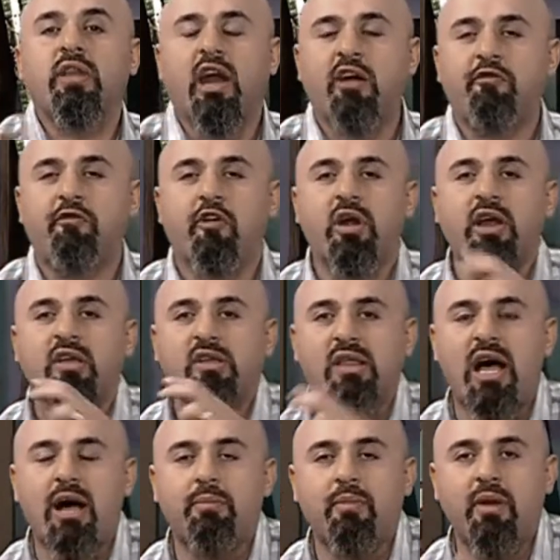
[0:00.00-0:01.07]
Therefore,
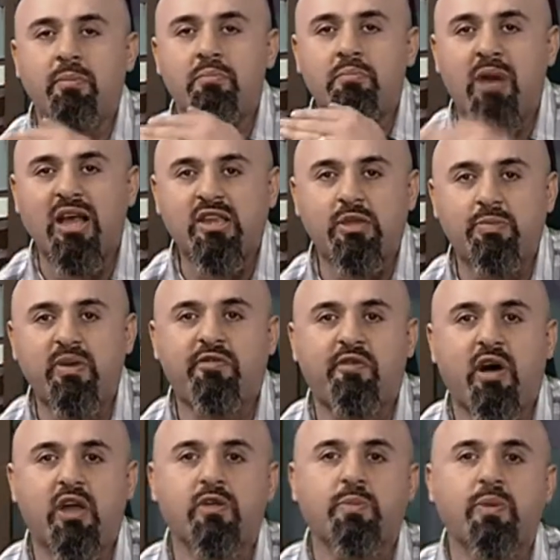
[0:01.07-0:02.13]
Islam must be
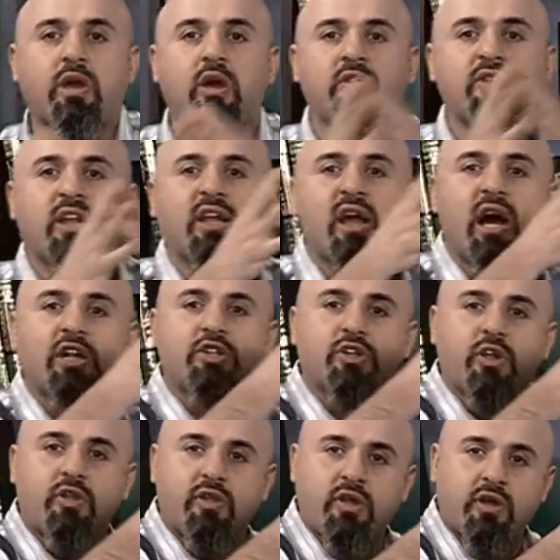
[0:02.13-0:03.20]
false because it
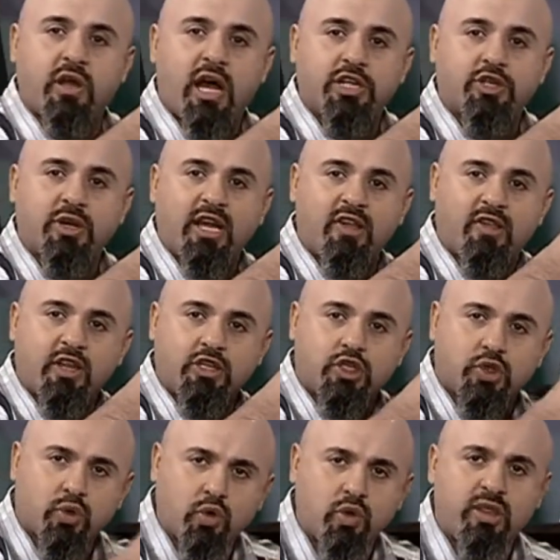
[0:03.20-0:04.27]
contradicts the
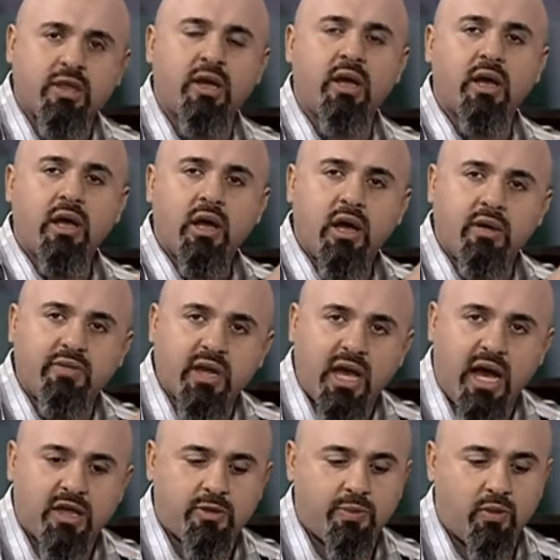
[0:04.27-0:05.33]
truth of the
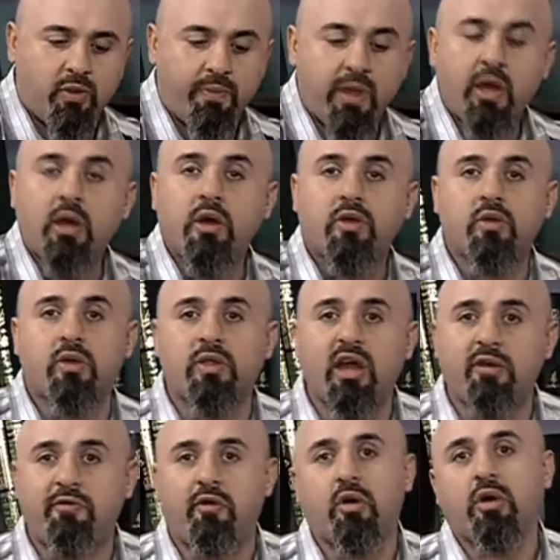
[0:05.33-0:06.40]
gospel. So
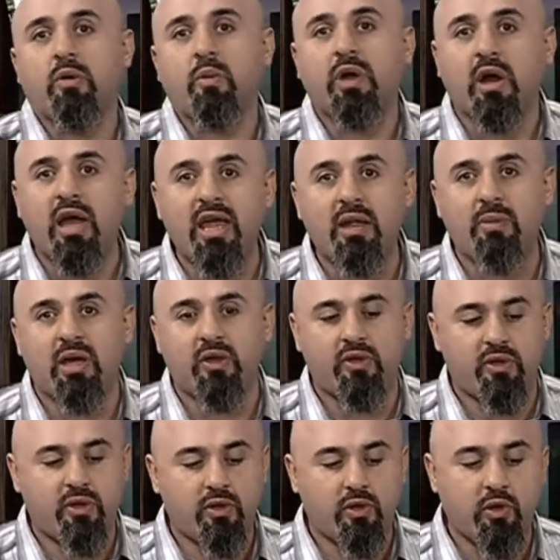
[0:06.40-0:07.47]
therefore, we are
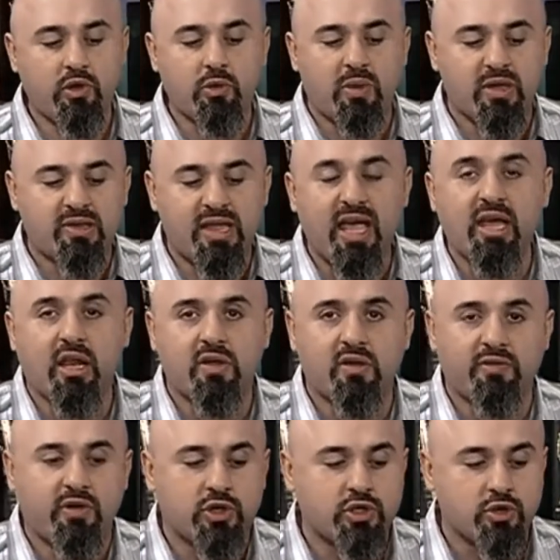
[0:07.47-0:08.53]
enemies. So you must hate
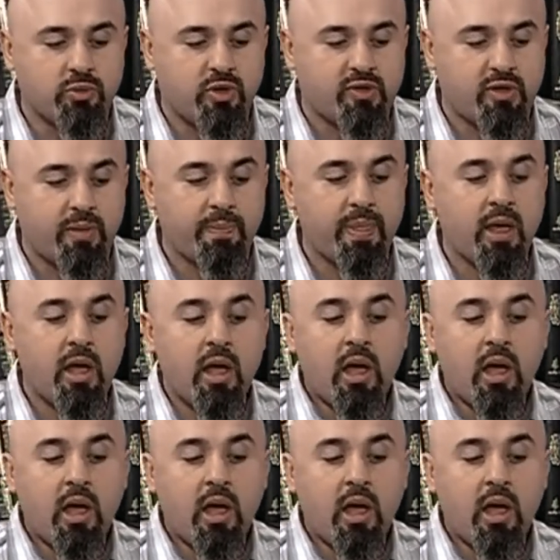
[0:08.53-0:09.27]
us if you're a true Muslim.